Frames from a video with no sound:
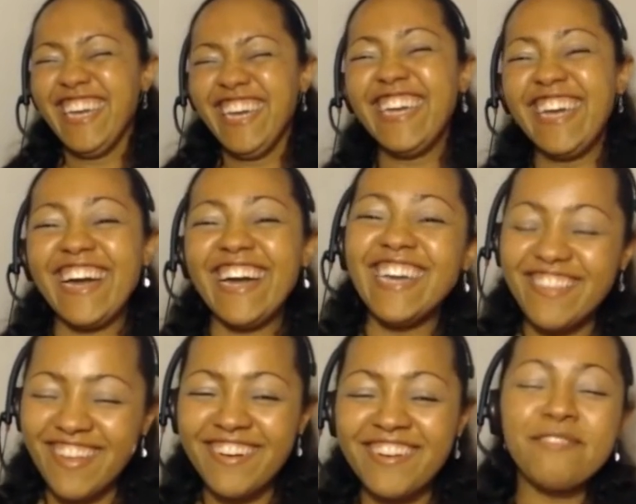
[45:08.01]
Yeah, it's
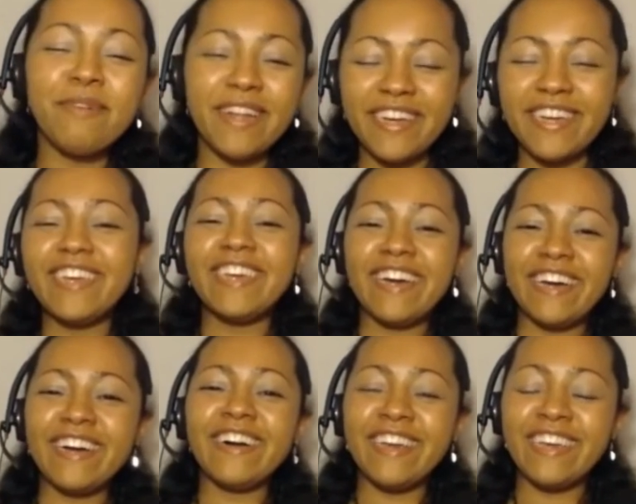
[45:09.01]
hard, but I
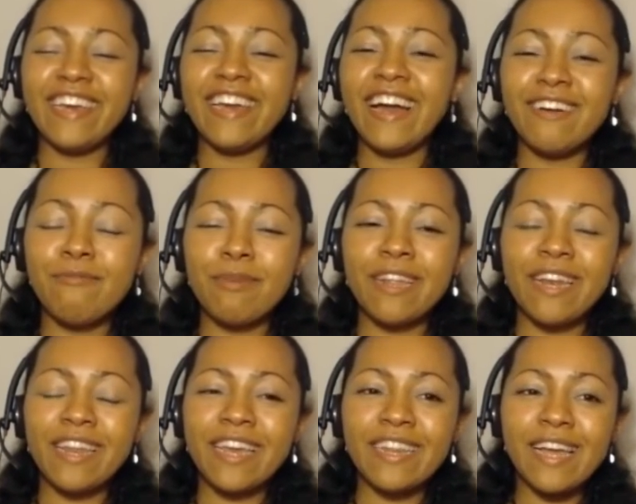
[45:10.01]
completely get.